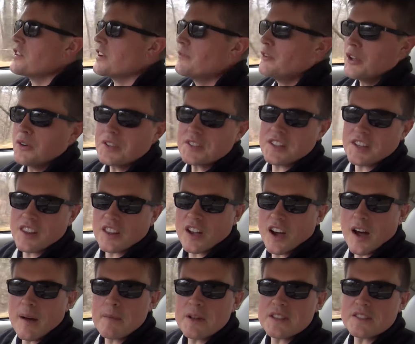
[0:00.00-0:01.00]
So I've noticed in the
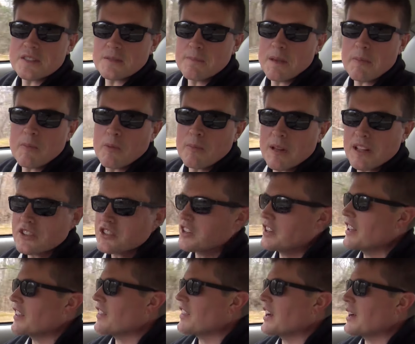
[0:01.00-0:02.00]
comments some people
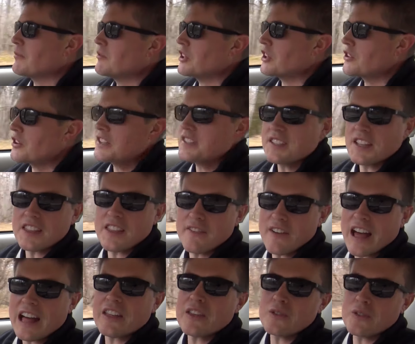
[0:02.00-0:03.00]
mentioning that I'm decreasing the
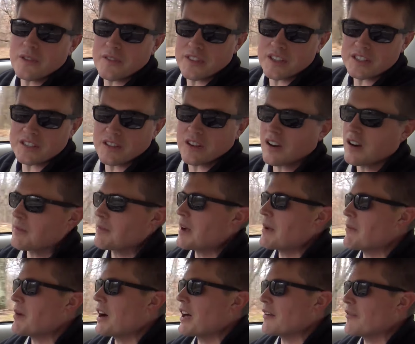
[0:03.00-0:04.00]
value of this car
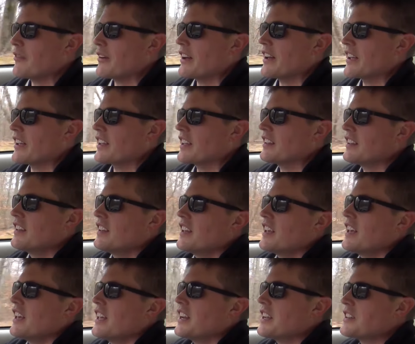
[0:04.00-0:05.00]
by modifying it.
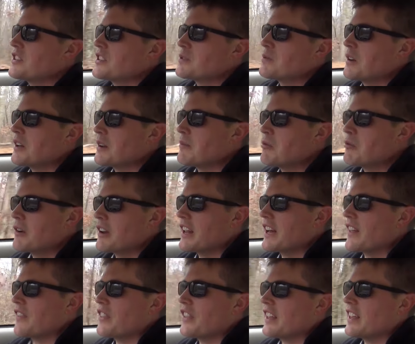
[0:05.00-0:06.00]
And I just want to point
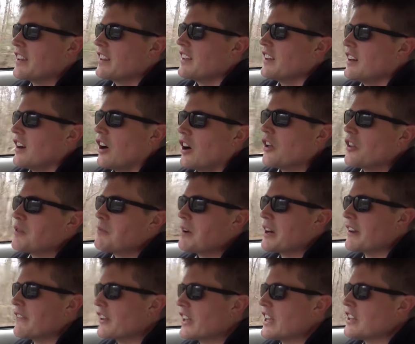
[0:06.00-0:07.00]
out that all the
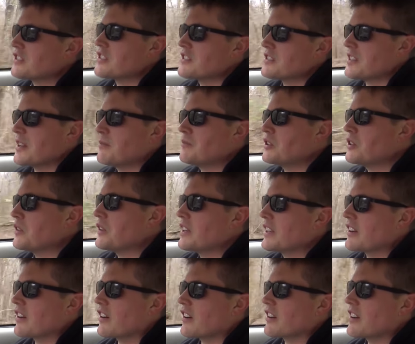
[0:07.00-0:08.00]
modifications I'm
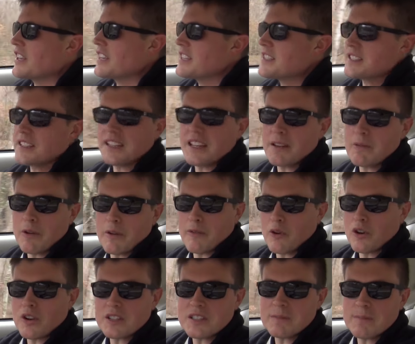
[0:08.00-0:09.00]
doing are easily
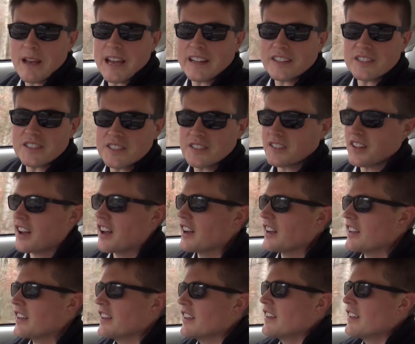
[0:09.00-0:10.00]
reversed back to
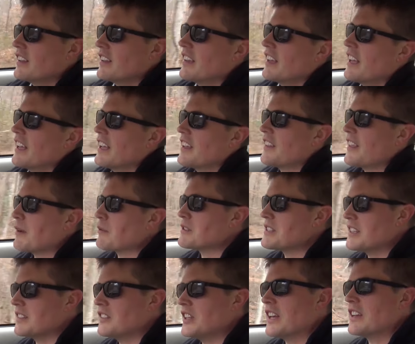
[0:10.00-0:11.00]
stock. And that
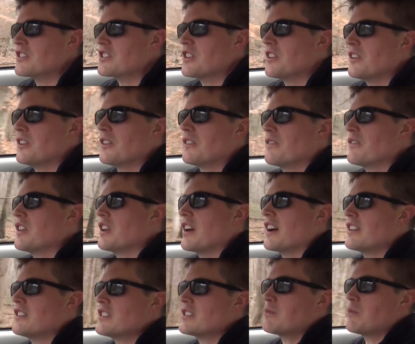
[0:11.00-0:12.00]
was intentional. You know,
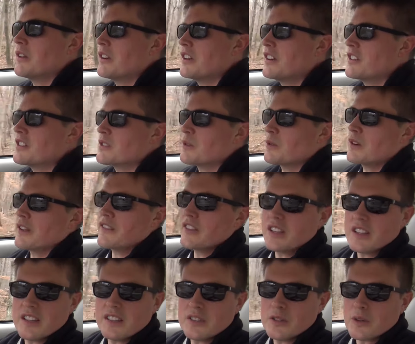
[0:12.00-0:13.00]
I just wanted to sort
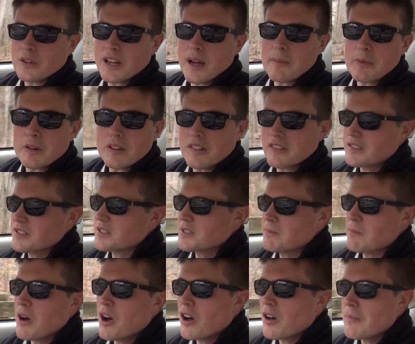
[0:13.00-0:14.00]
of do a couple
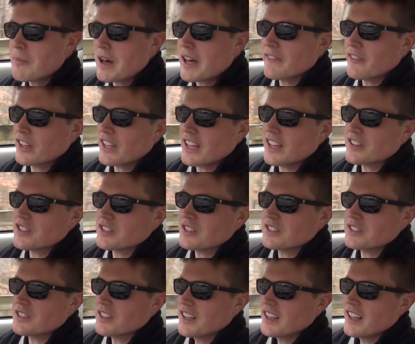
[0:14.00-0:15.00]
small
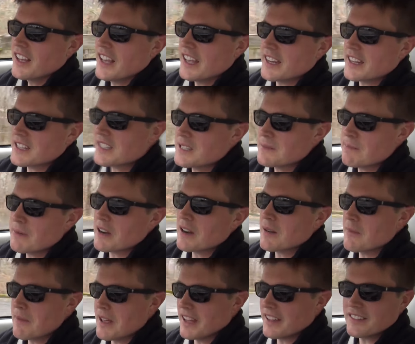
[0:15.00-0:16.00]
modifications and
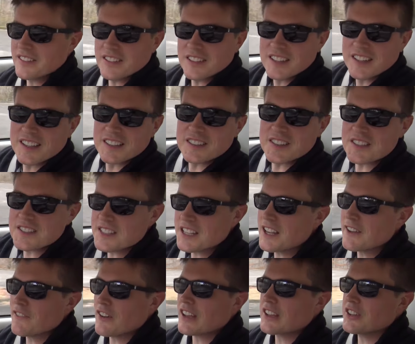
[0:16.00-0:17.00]
experiment to
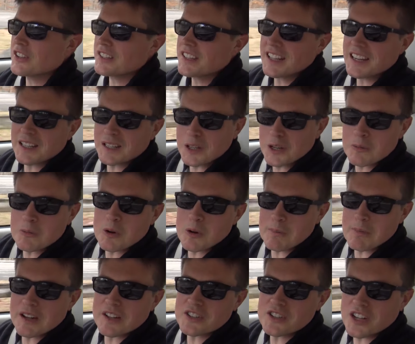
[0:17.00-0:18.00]
see if I could get a little more
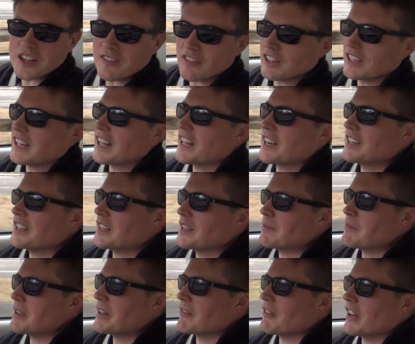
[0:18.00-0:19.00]
punch off the line and in
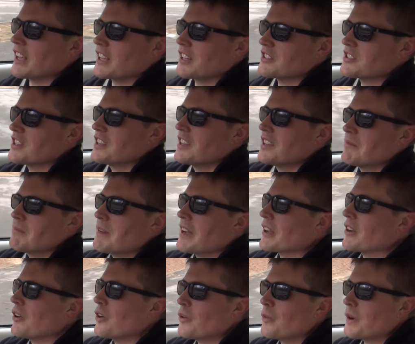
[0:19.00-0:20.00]
the mid-range. My
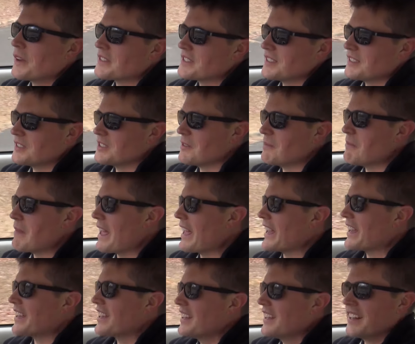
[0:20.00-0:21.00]
goal wasn't to
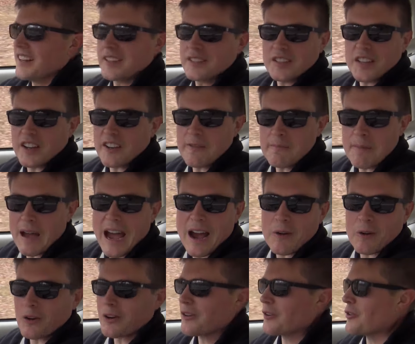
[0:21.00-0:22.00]
make a ton of
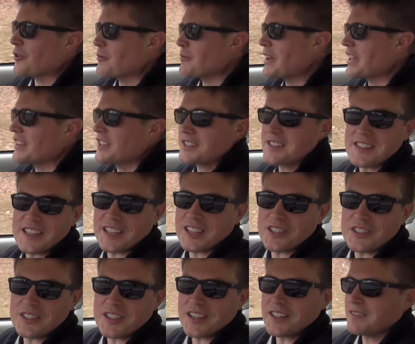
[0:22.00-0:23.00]
power or make this thing
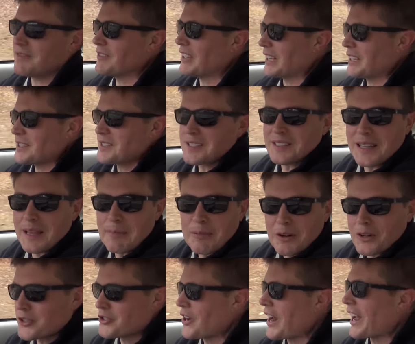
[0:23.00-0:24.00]
a, a, like a
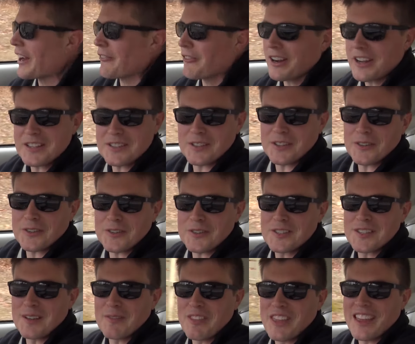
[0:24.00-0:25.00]
sleeper drag racer or
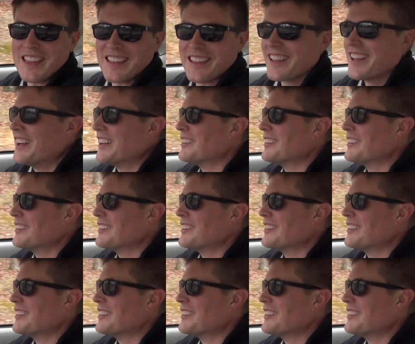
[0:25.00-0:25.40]
something.